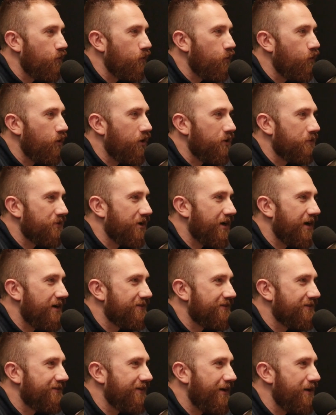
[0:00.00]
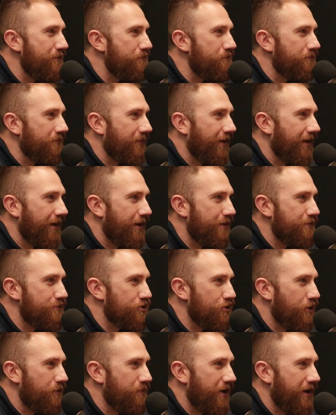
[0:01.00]
Welcome to Kaizen Time. I'm
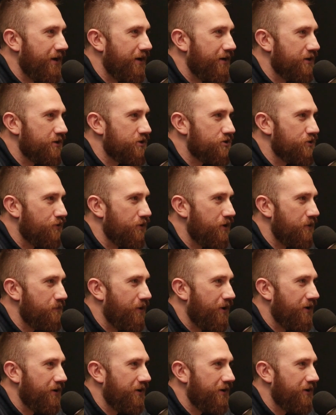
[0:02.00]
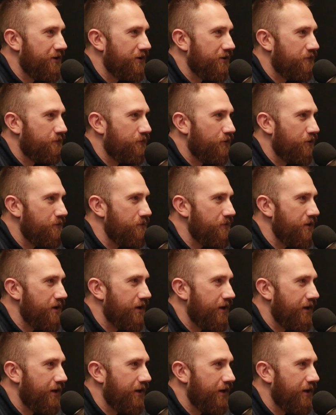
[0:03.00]
joined by Eric Jorn, a partner here at the firm.